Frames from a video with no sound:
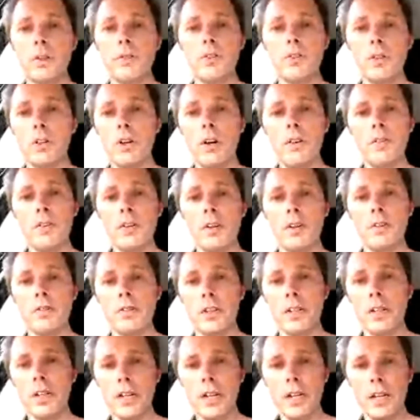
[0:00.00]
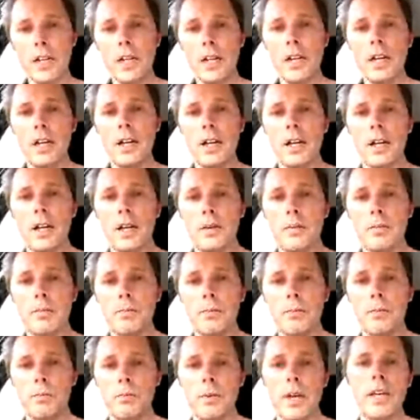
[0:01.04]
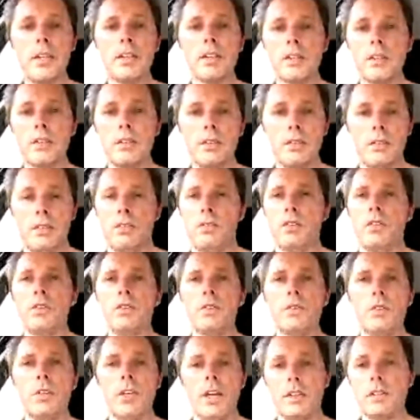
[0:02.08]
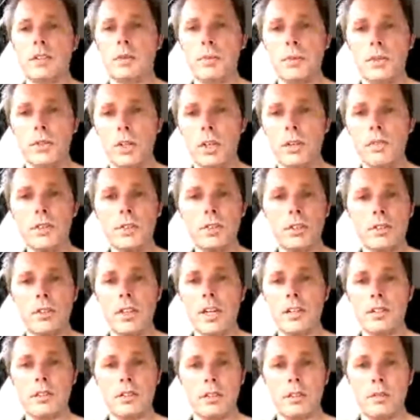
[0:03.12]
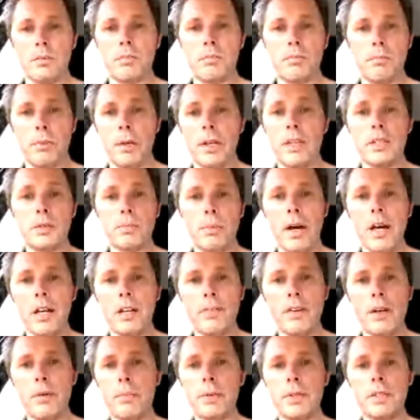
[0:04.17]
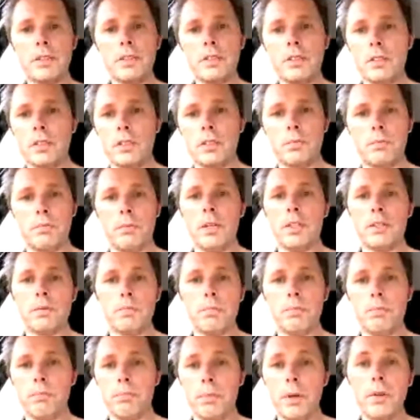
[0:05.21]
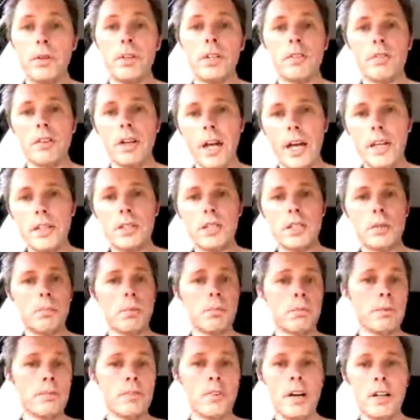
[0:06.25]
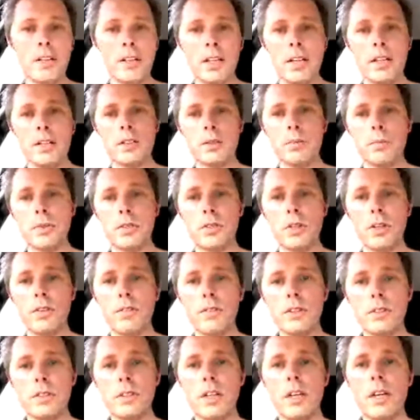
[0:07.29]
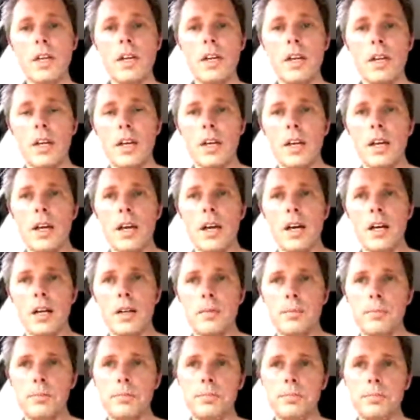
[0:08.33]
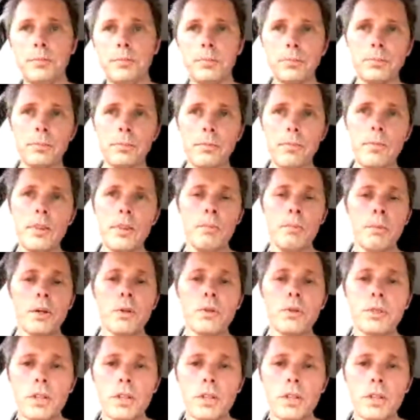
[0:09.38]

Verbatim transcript: you know we'll, we'll, we'll guarantee to improve your coffee offer um, either through customer service because that's the biggest part of our business is, is building a relationship and providing customer service um,